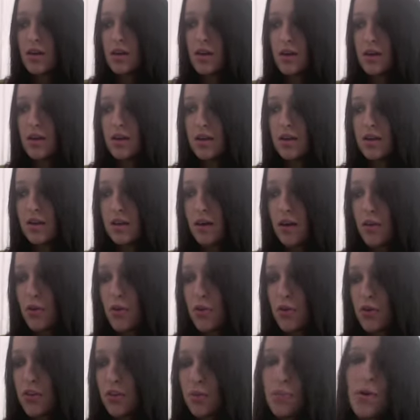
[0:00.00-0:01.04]
And the other
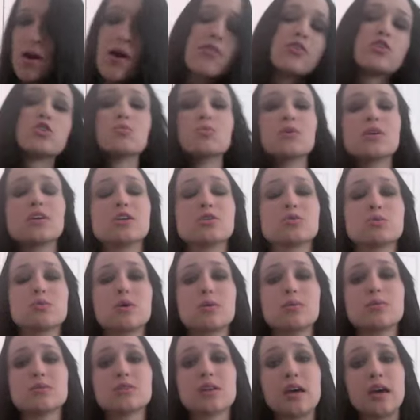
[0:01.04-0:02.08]
thing that bothers me is when
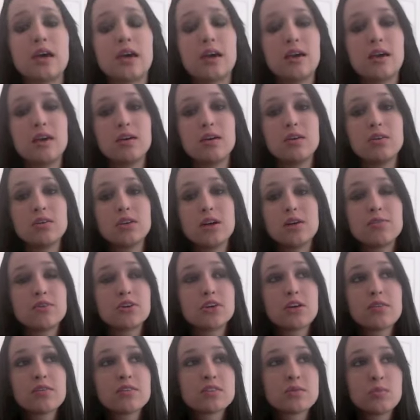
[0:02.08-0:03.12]
people say he'll never
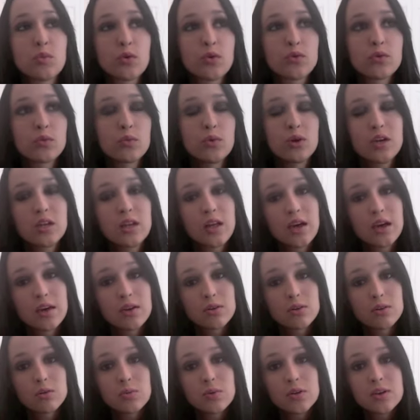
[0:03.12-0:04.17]
give us more than we can
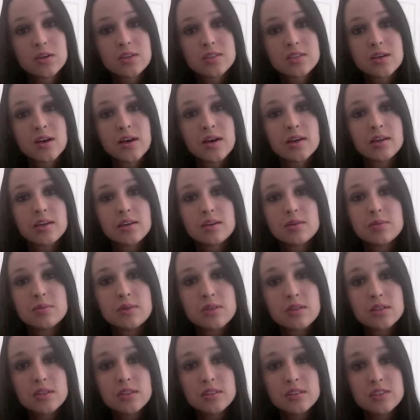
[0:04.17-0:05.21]
handle, because I
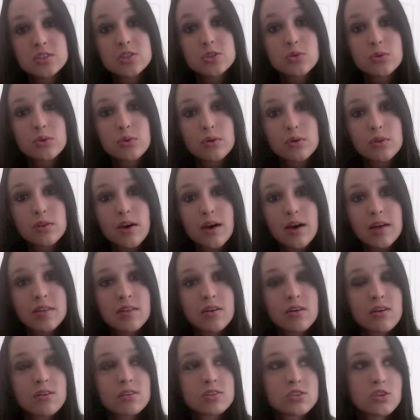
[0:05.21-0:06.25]
completely disagree with that.
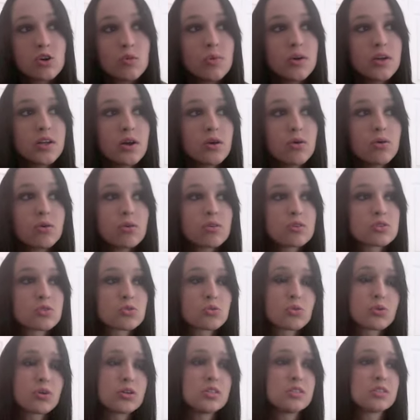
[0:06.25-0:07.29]
There are so many horror
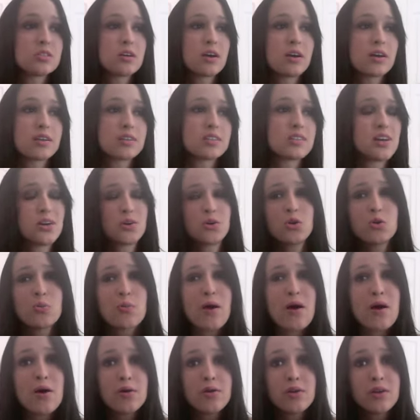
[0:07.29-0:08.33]
stories I could tell you
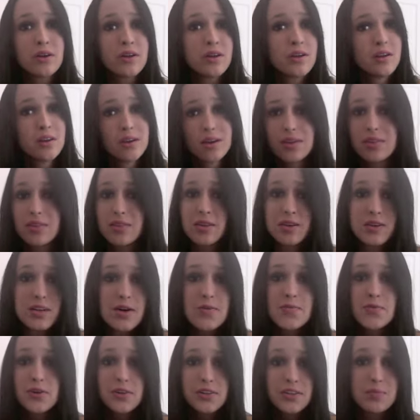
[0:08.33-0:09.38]
about that
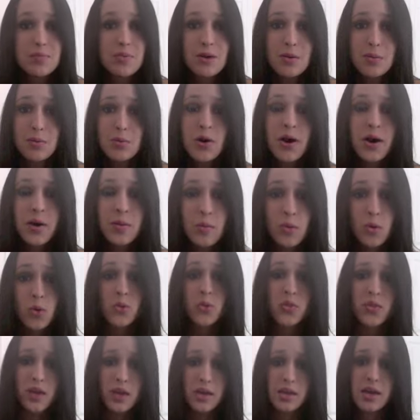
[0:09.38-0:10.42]
definitely people had more
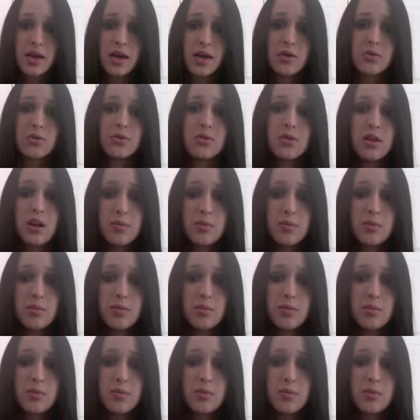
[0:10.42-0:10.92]
than they can handle.